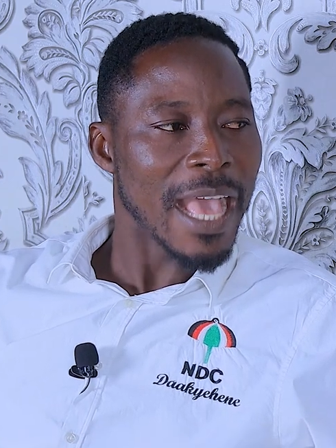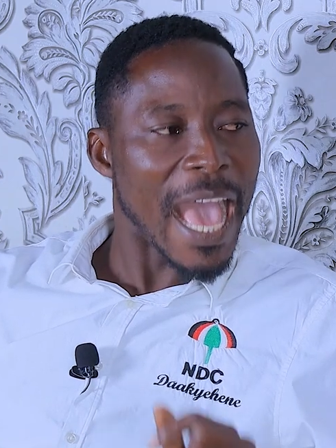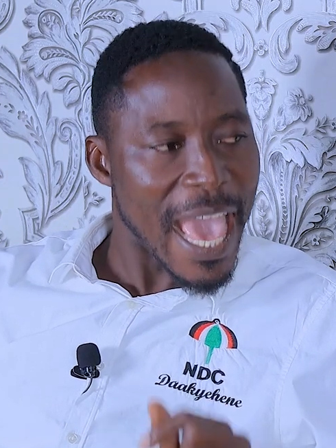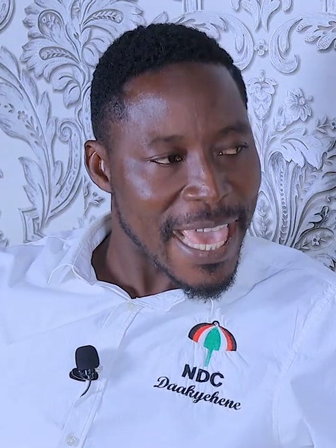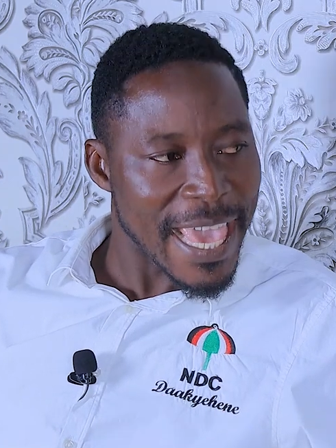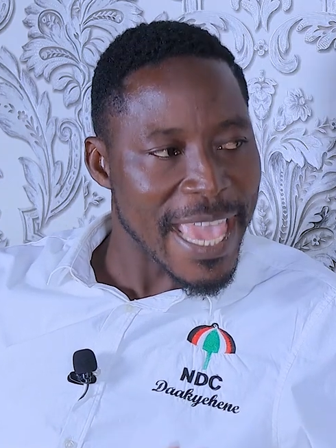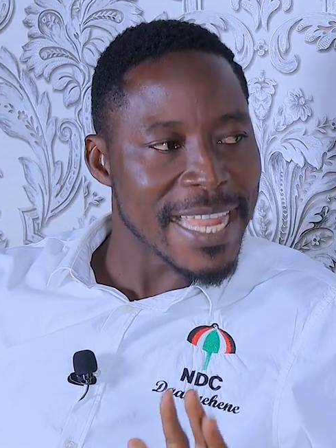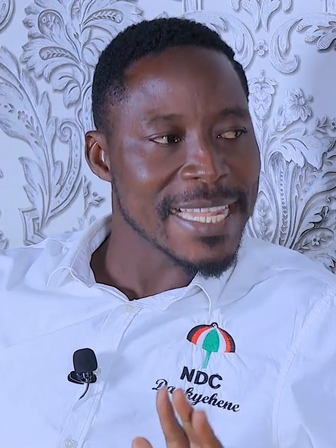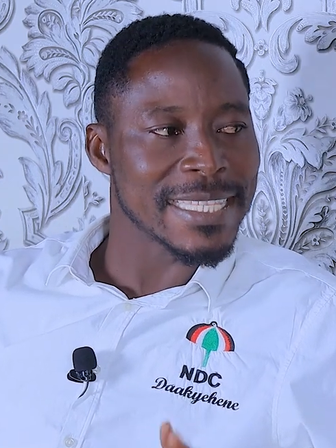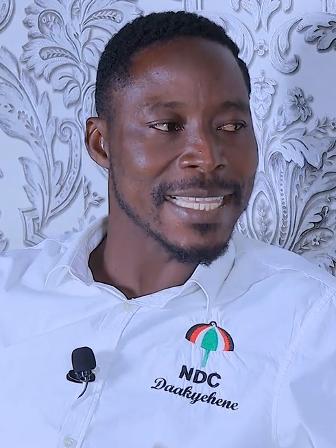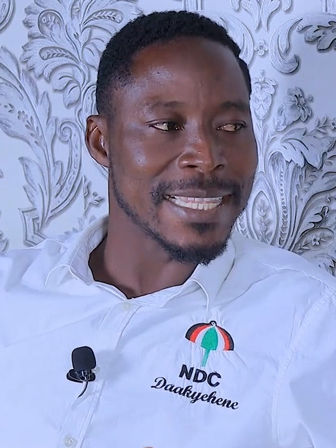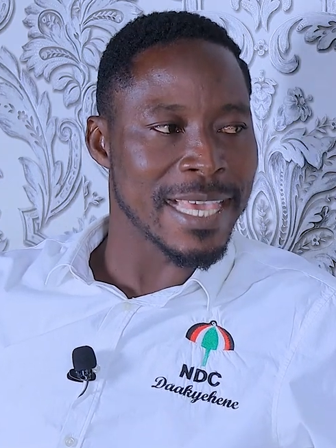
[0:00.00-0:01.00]
at
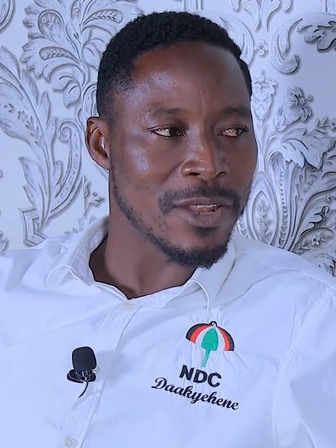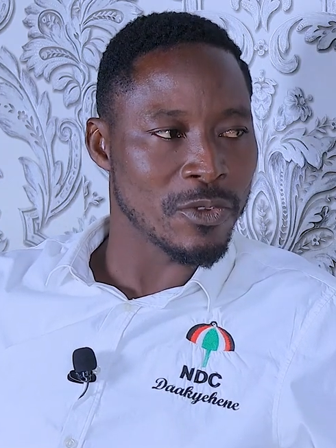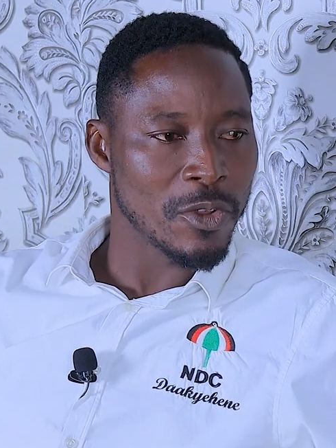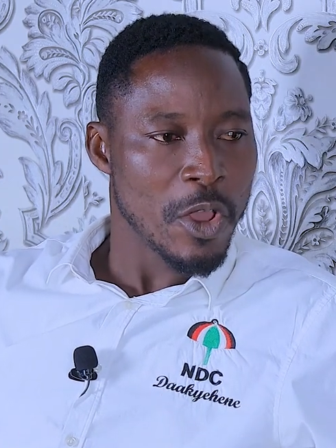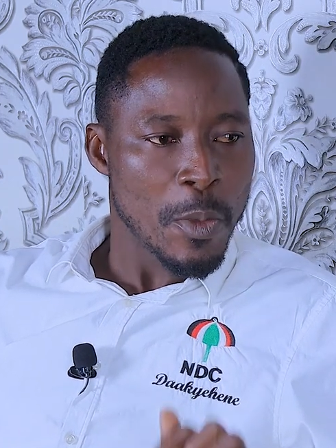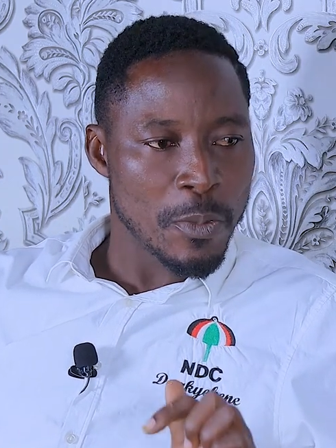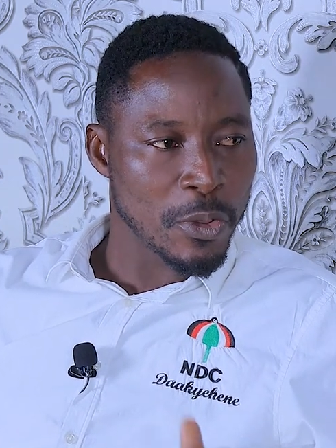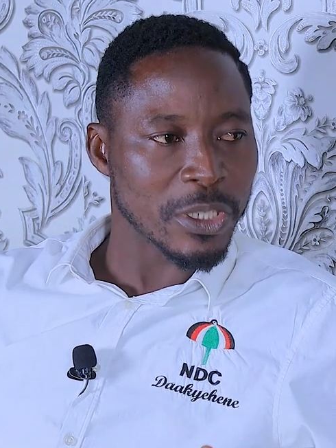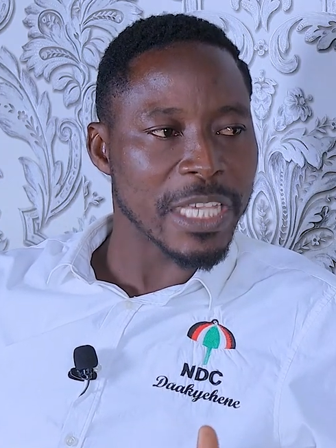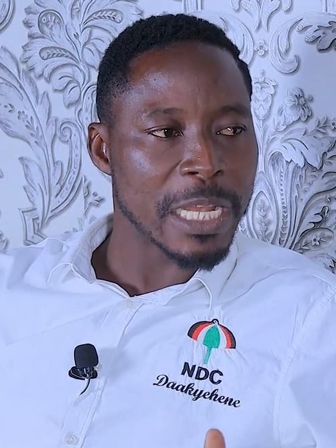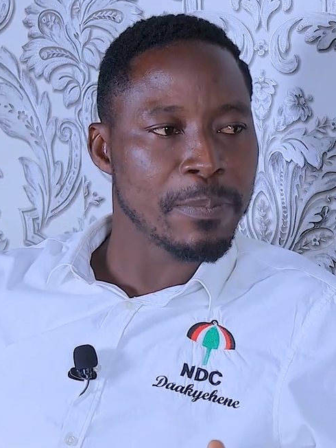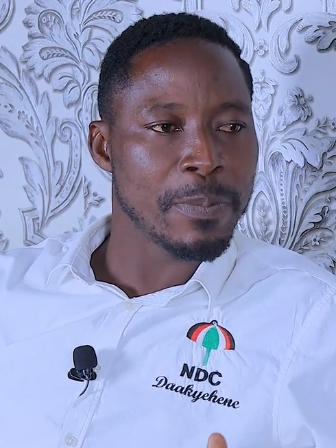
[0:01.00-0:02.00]
NDCDN
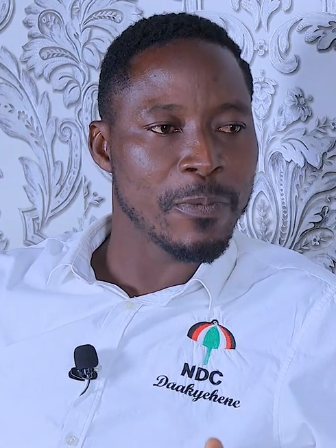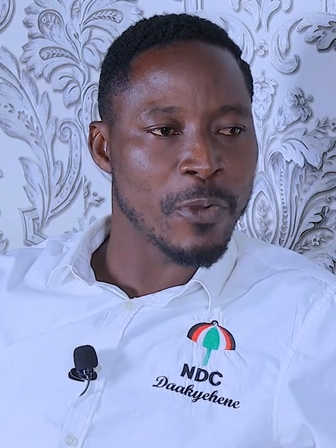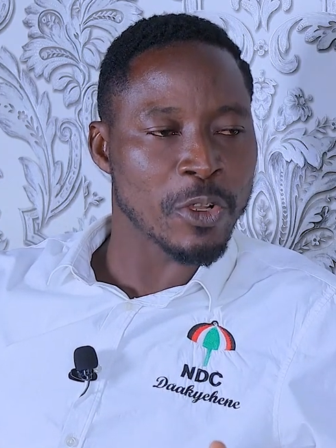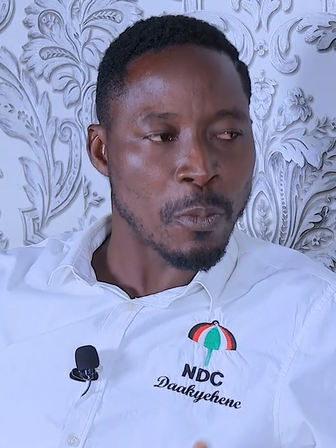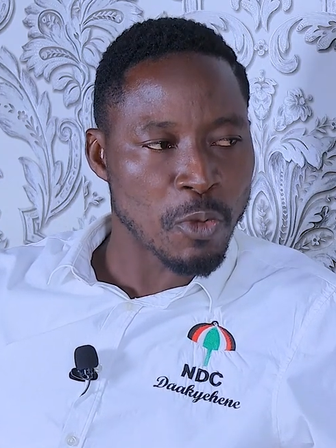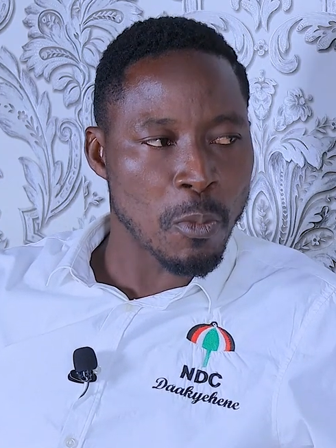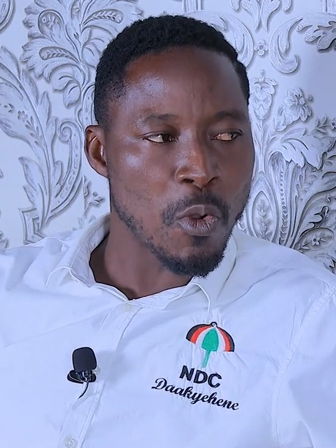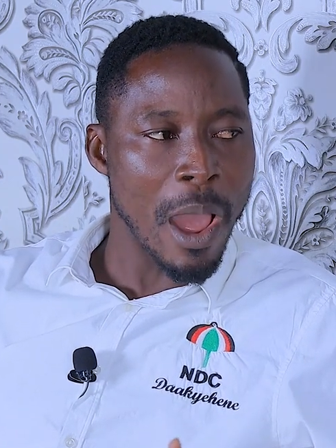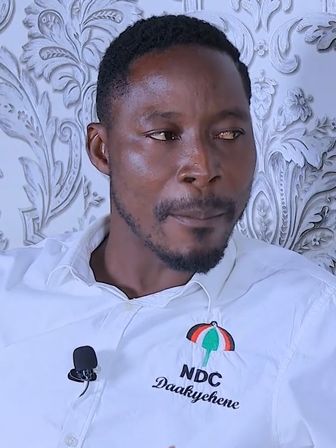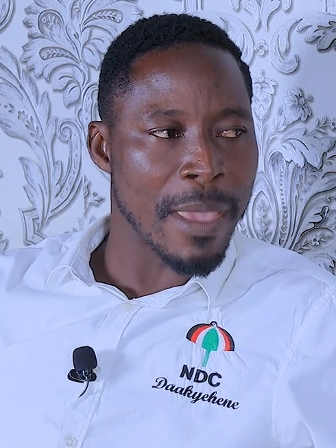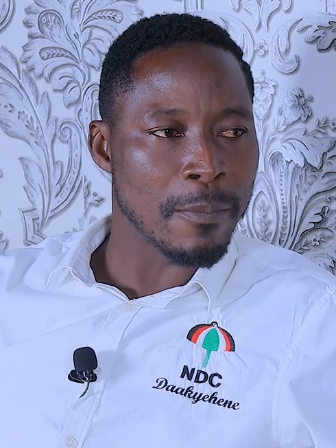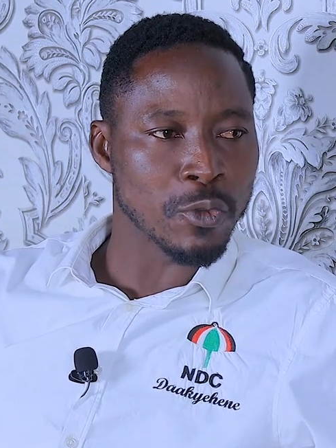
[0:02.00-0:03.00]
because MPP for them, no more
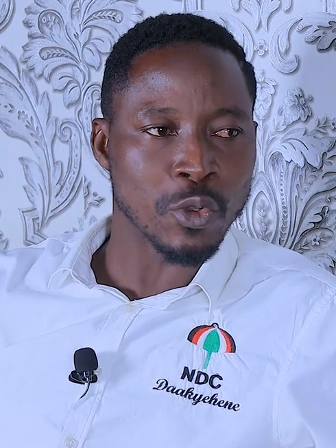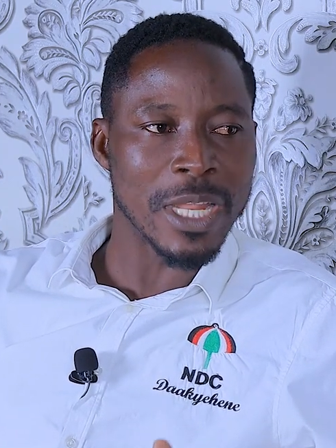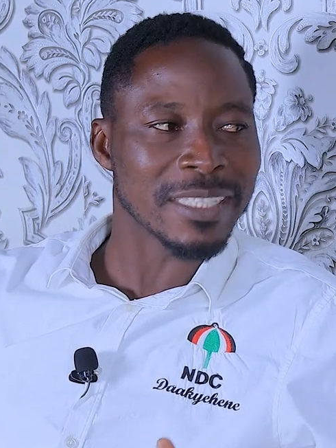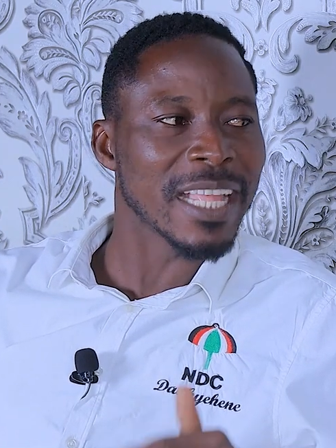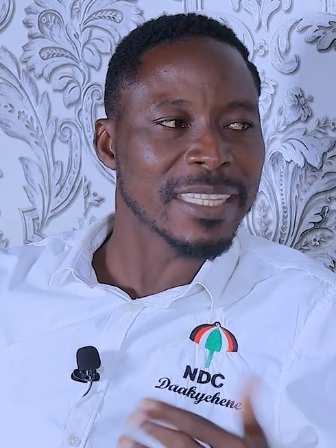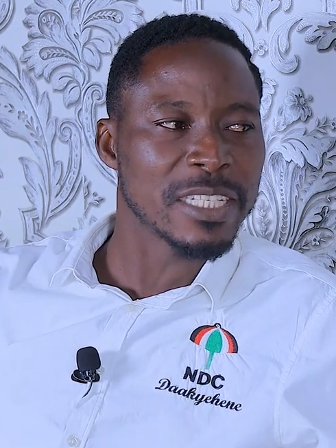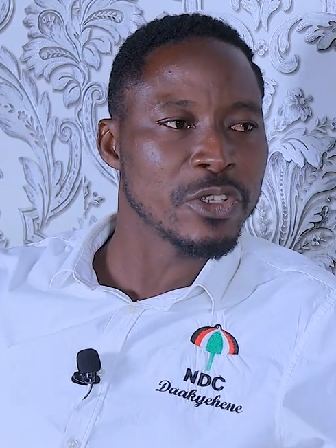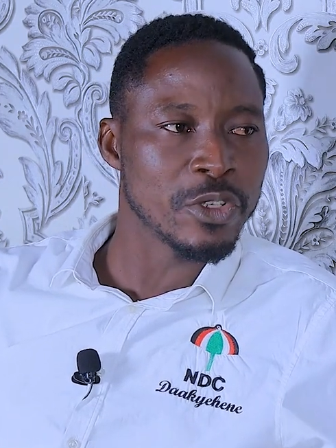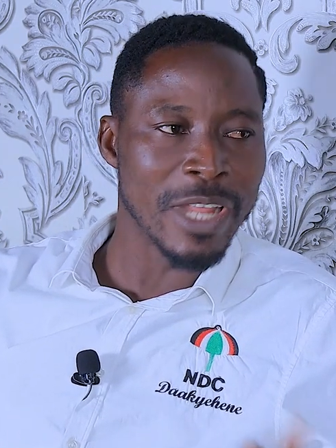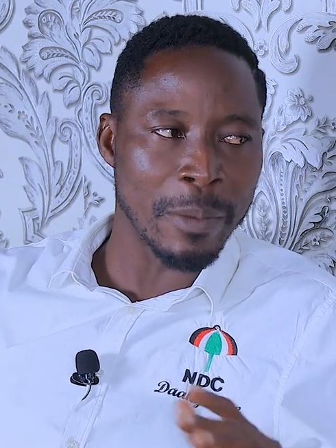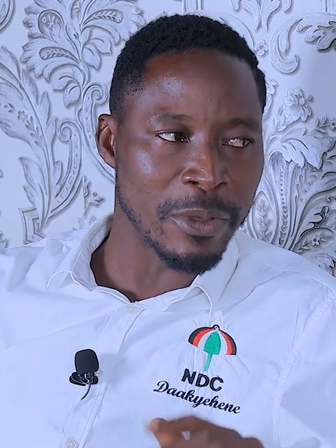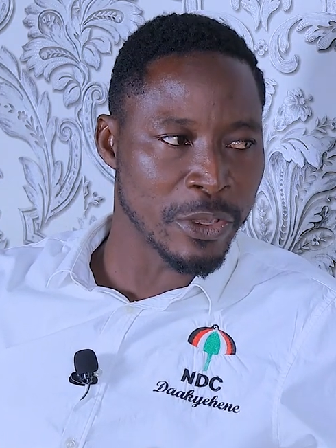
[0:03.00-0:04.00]
have been so there's nothing new
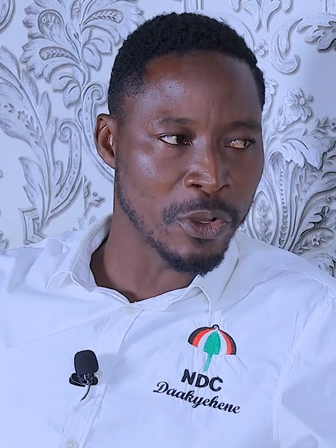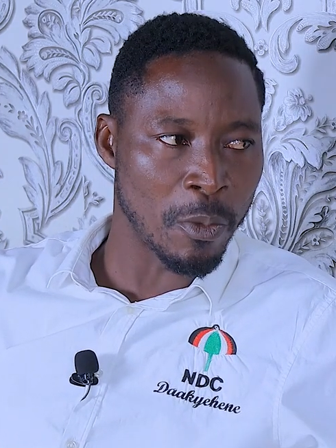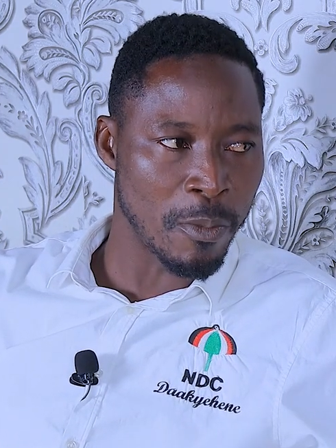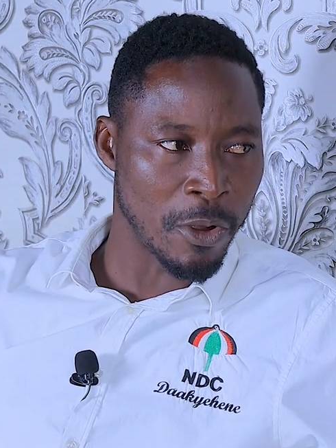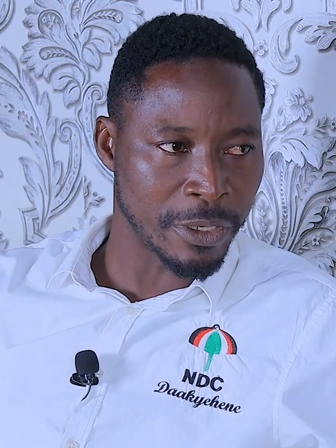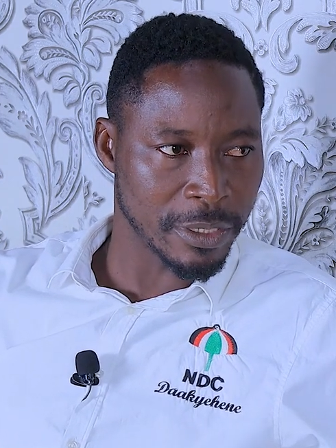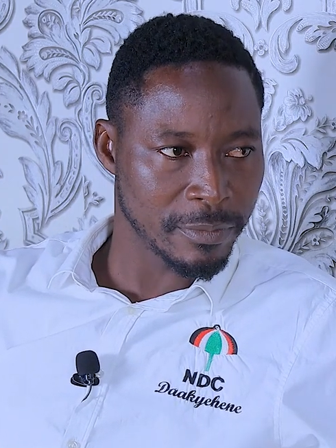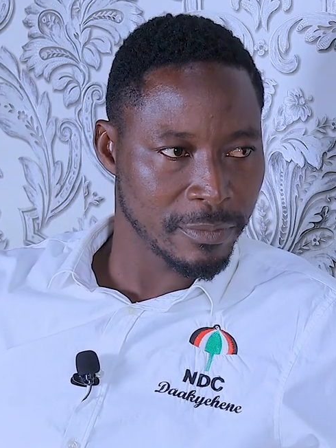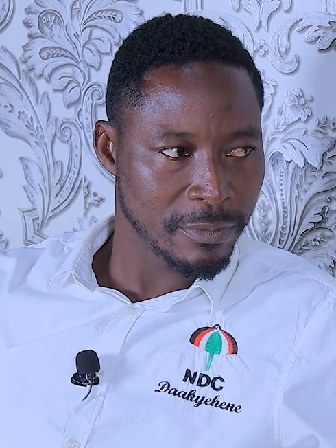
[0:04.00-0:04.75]
they're bringing on board.